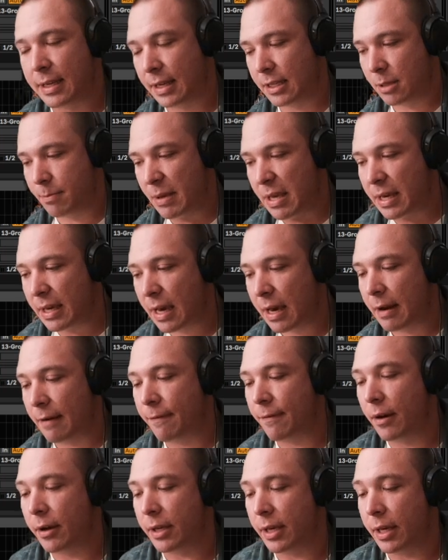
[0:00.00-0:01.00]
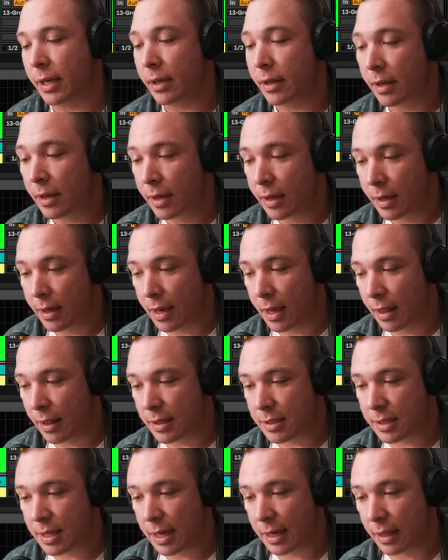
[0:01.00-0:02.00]
It's being kind of funky, and
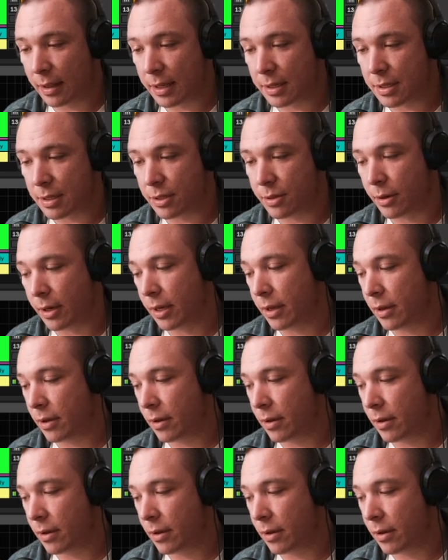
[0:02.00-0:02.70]
let's take a listen to it.